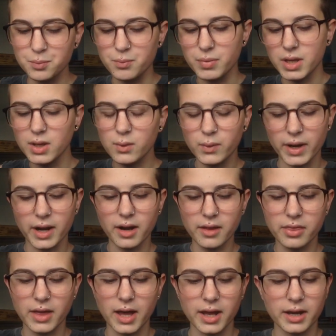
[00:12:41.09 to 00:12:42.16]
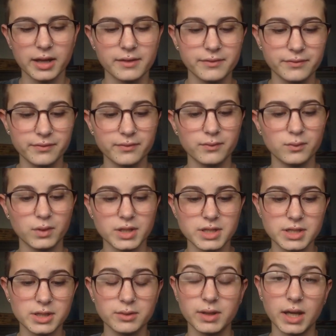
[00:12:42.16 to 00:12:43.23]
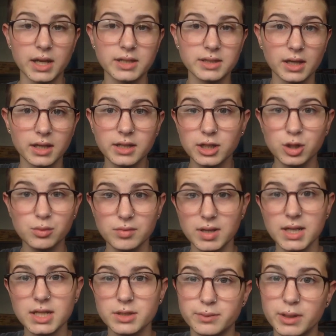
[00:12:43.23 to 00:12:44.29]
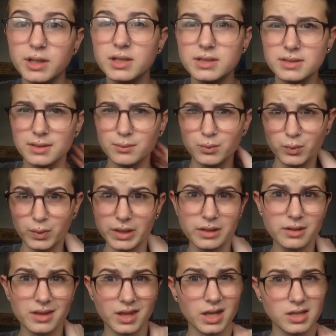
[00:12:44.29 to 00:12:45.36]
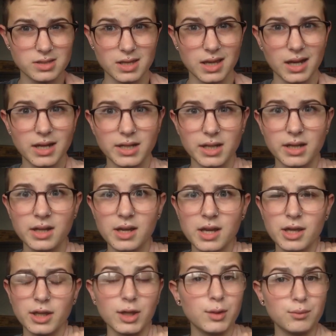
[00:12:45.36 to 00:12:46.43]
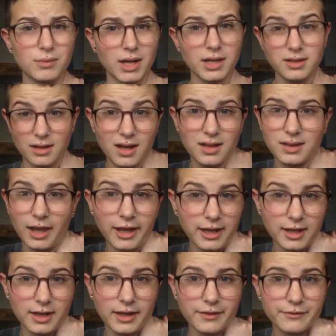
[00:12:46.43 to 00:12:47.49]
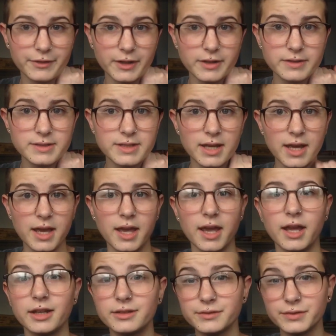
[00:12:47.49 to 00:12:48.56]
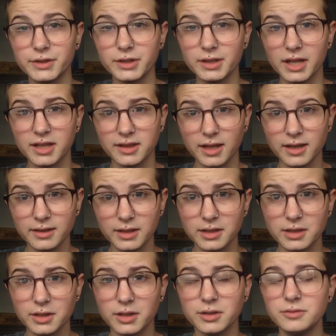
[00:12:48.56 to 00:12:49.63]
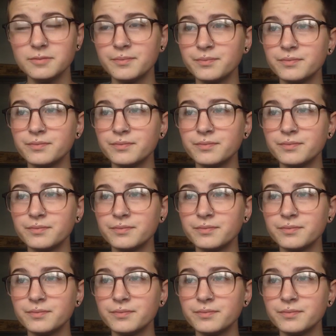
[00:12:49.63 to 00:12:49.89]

be aware that if once you get it done, you might experience some weird things like I did. You might not like it at first, and if you're like that, then, you know,